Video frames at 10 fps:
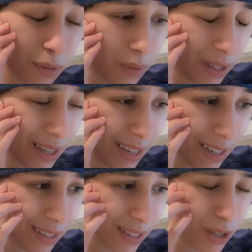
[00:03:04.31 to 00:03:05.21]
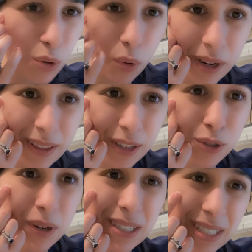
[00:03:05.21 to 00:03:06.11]
to the story that you're
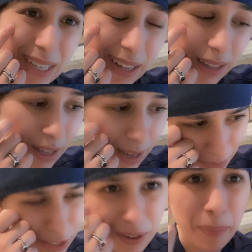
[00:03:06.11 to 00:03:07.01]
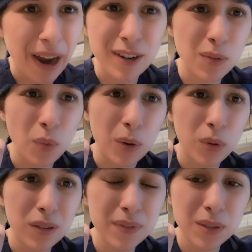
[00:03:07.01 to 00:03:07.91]
trying to tell. It's vampires and
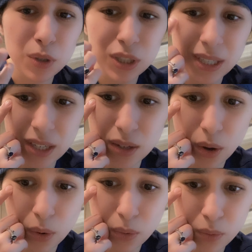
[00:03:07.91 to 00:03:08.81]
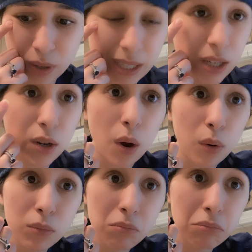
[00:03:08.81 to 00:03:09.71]
werewolves, which I didn't know, I didn't
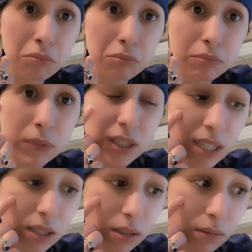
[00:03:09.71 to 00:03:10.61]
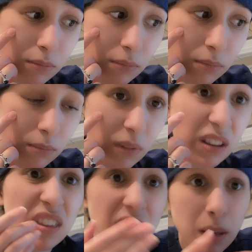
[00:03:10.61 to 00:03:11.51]
know that's the
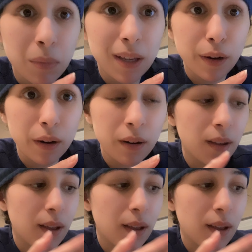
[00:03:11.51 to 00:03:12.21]
theme here.